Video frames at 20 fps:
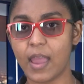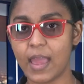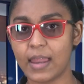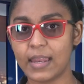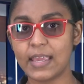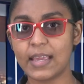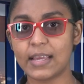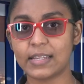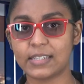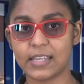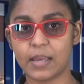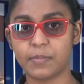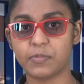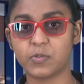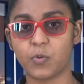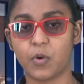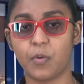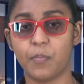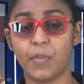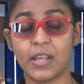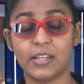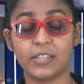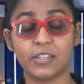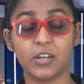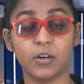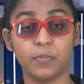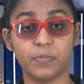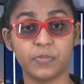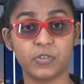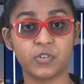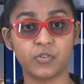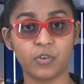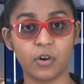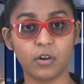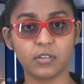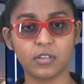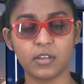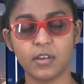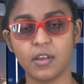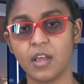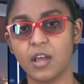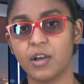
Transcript: any attempts were made to obstruct,